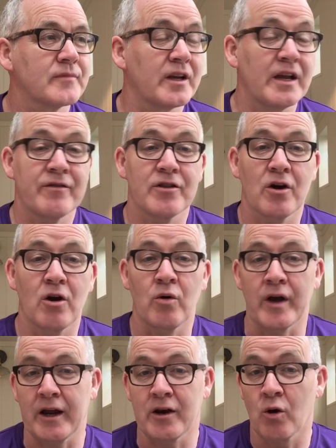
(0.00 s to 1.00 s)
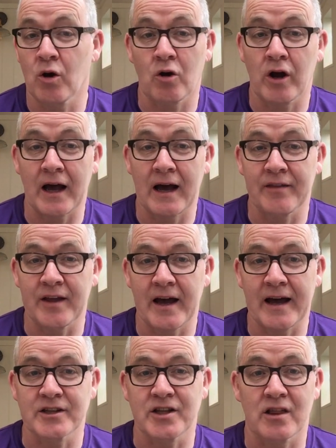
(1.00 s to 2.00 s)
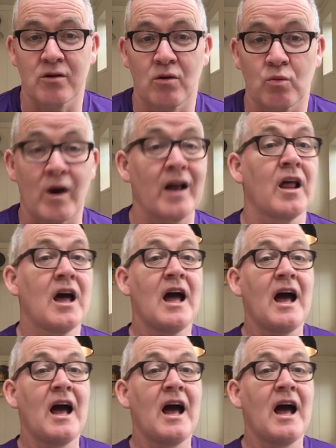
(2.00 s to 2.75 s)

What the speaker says: And even though he no longer had the eggs, he thought, well,